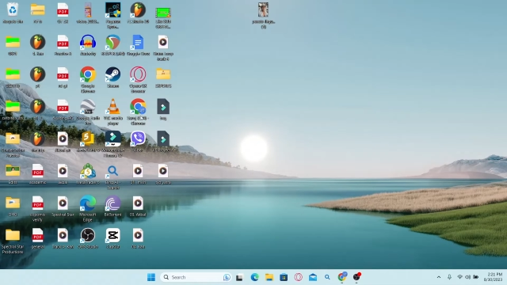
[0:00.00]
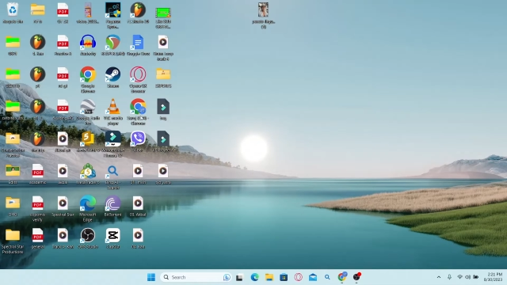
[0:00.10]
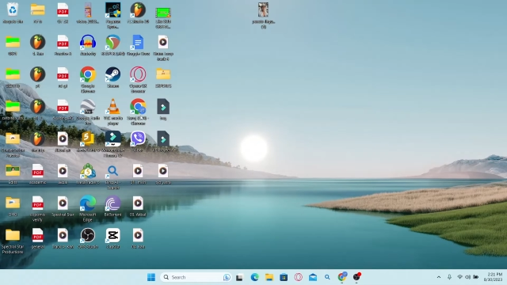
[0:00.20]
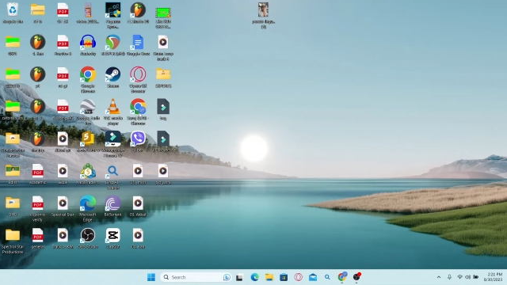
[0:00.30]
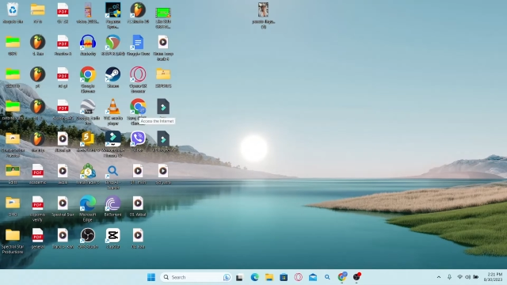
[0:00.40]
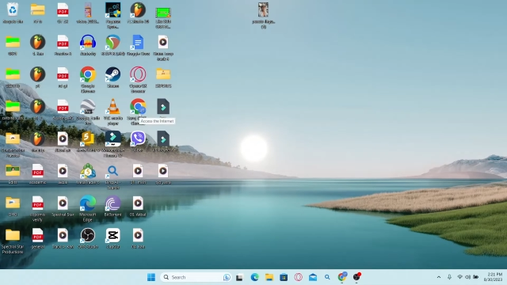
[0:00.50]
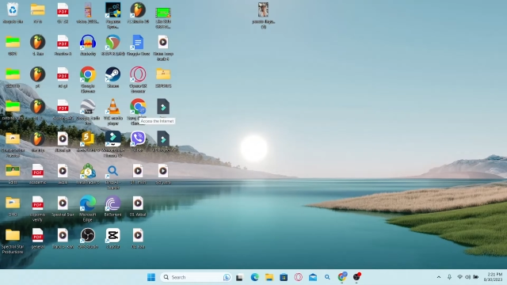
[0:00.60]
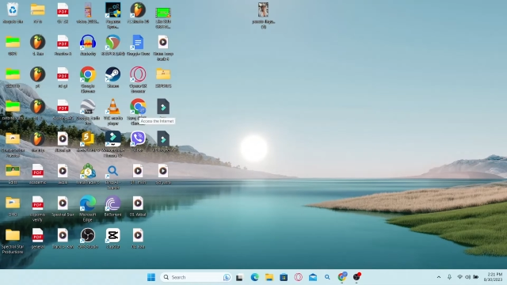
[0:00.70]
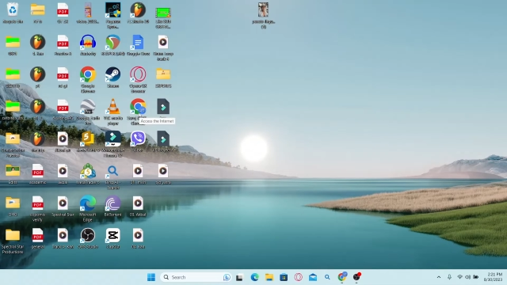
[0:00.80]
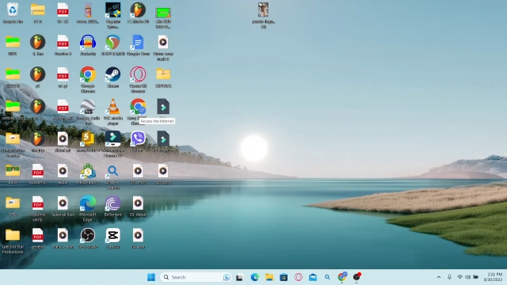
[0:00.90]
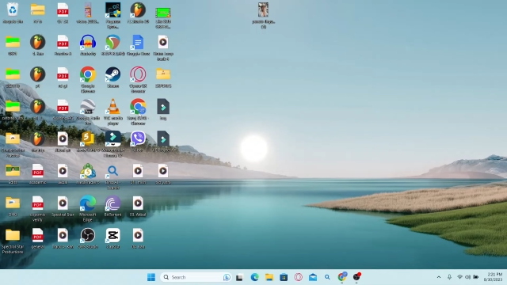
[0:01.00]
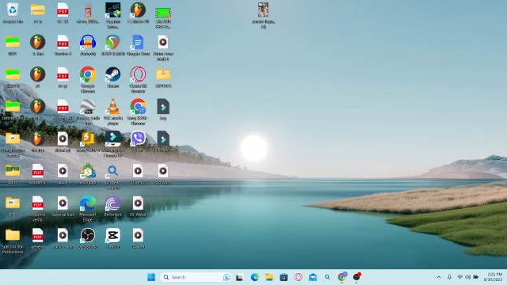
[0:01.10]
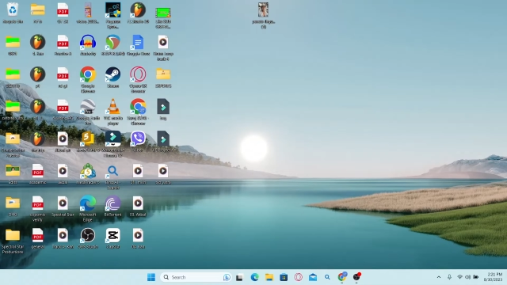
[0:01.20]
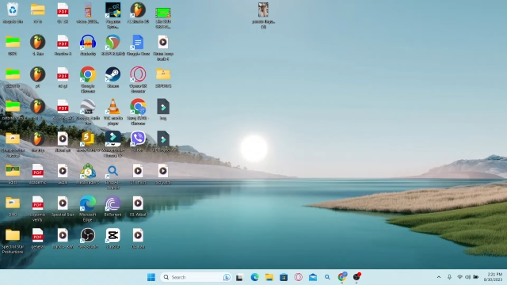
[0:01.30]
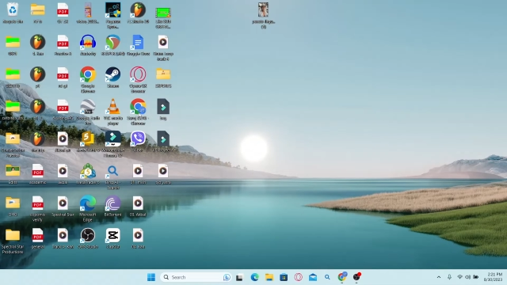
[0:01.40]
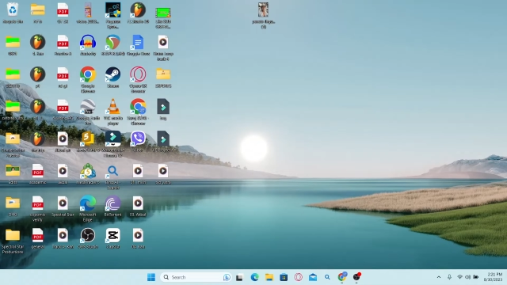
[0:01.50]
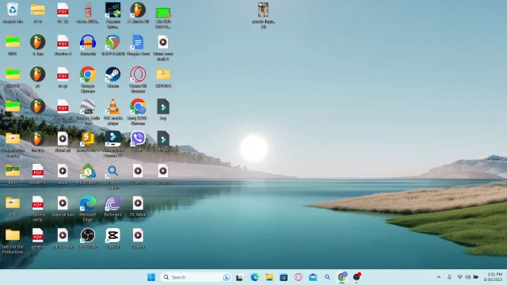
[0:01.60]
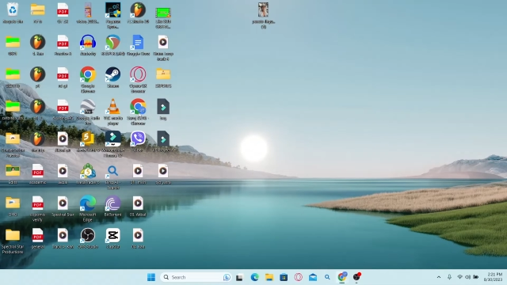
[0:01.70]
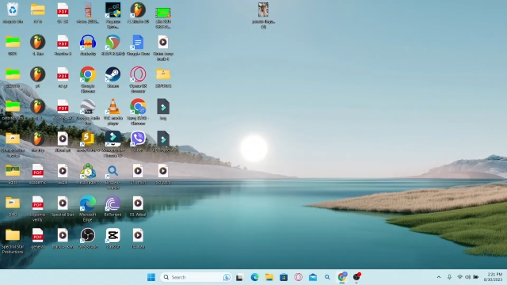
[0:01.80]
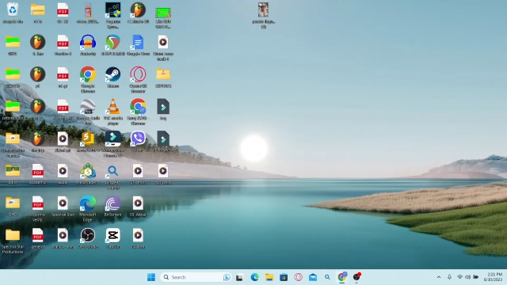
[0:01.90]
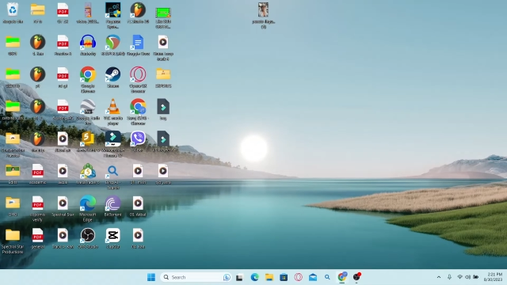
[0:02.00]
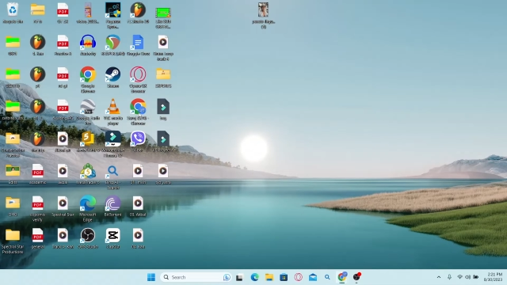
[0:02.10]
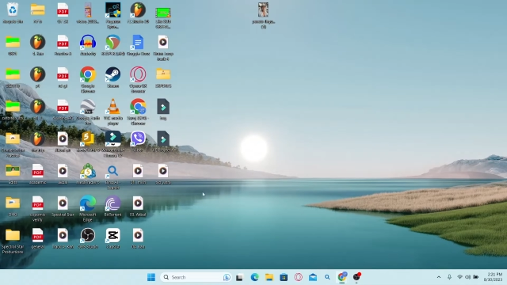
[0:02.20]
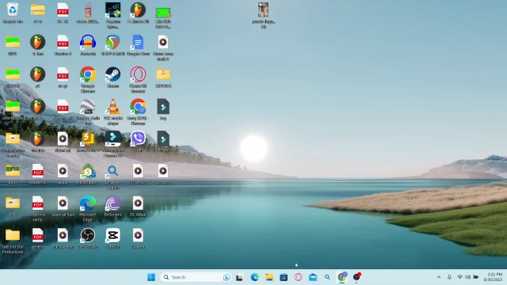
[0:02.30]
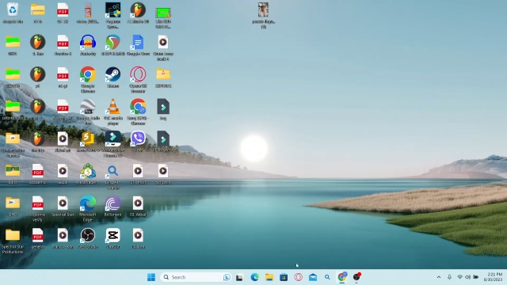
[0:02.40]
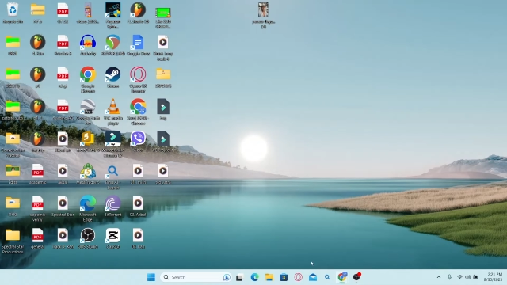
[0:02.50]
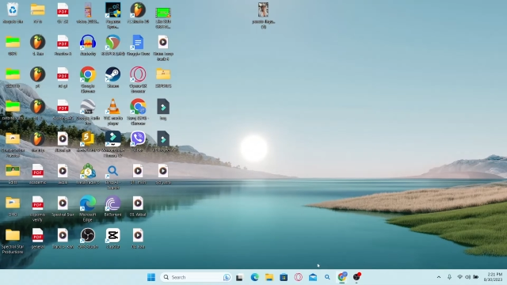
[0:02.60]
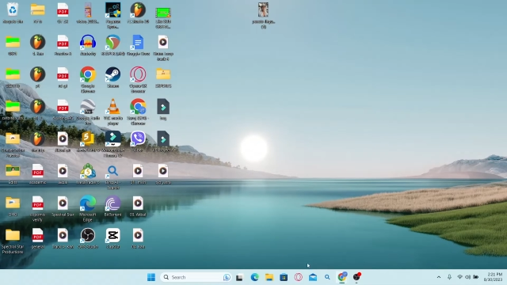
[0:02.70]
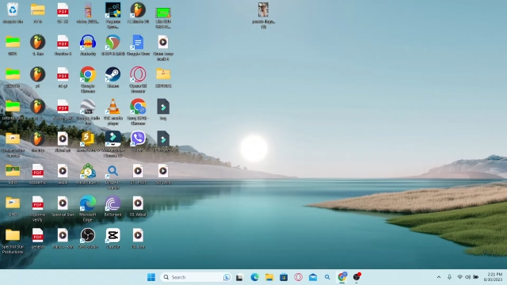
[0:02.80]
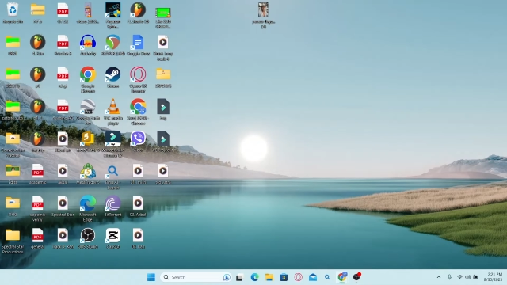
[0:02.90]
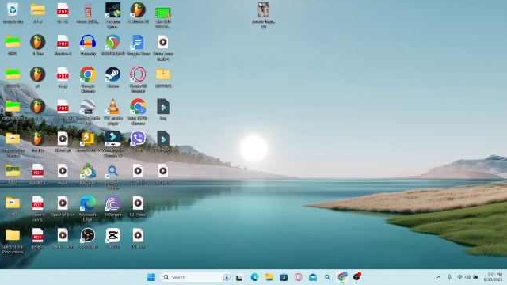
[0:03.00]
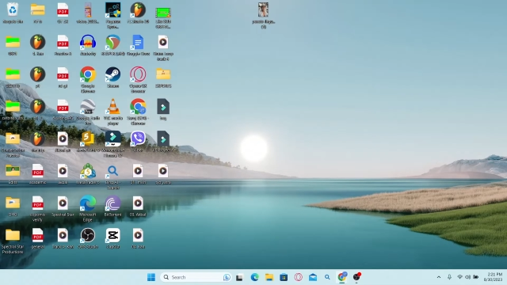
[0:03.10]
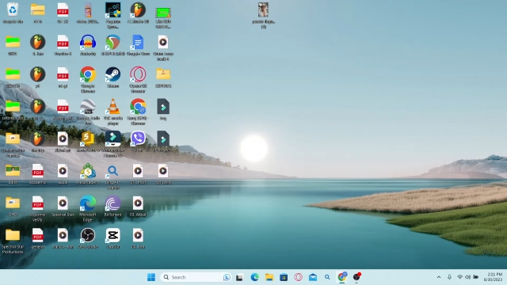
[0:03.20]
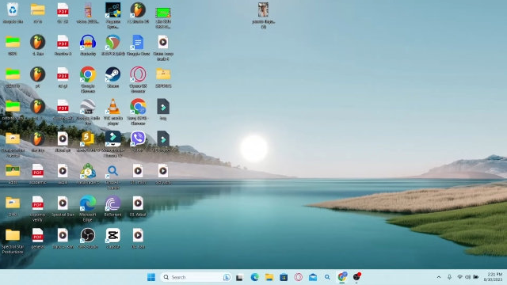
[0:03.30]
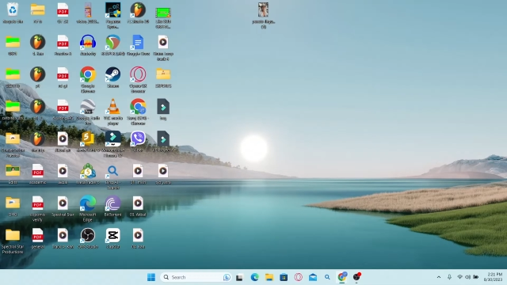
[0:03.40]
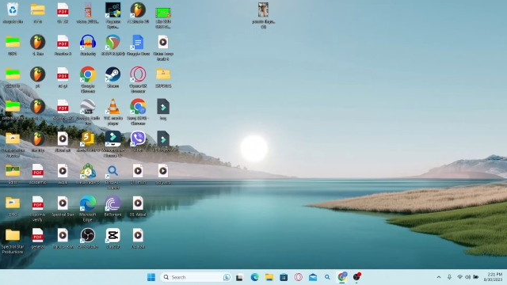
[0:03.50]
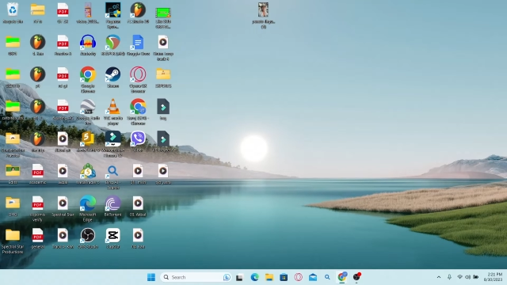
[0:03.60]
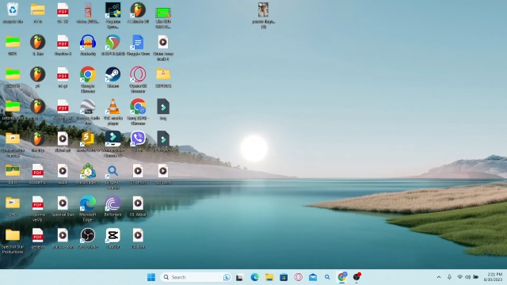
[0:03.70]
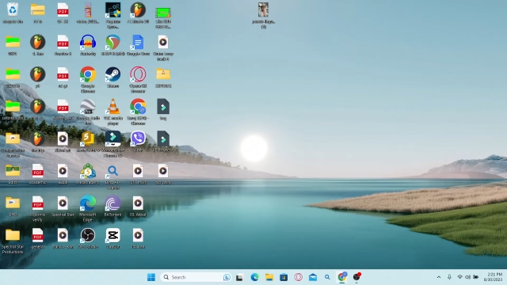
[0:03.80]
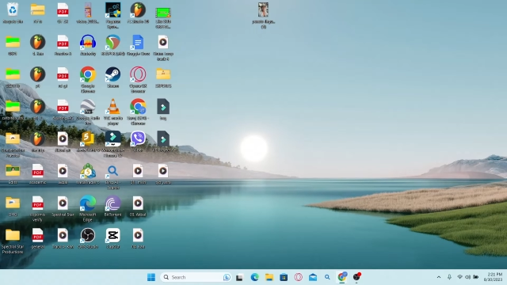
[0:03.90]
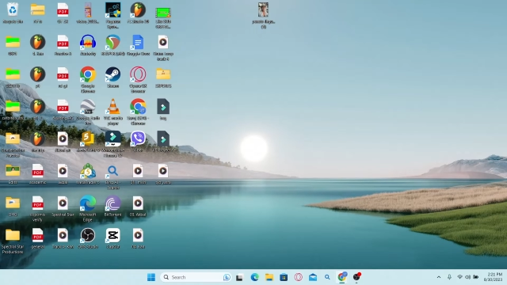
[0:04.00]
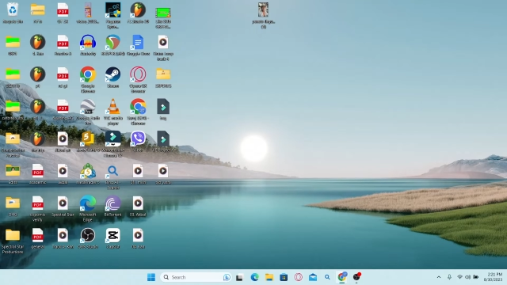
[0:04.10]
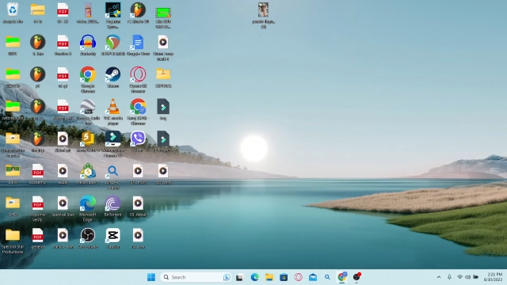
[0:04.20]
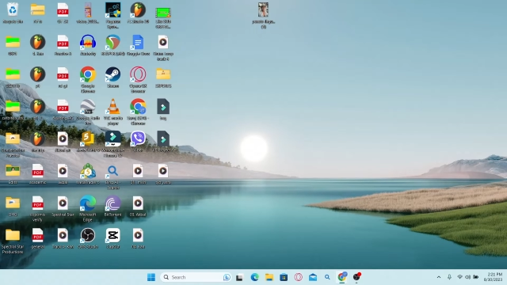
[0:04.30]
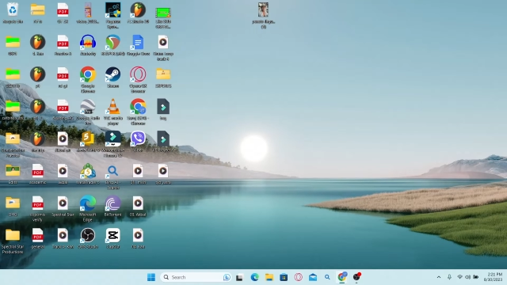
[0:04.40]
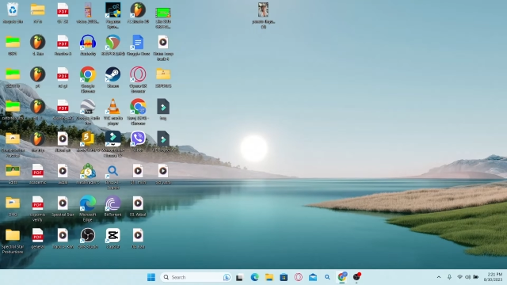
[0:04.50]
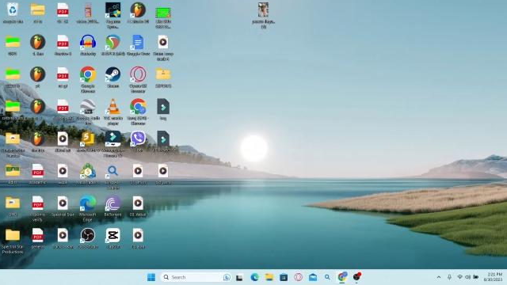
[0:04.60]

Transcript: No face is visible, so there are no lips to read.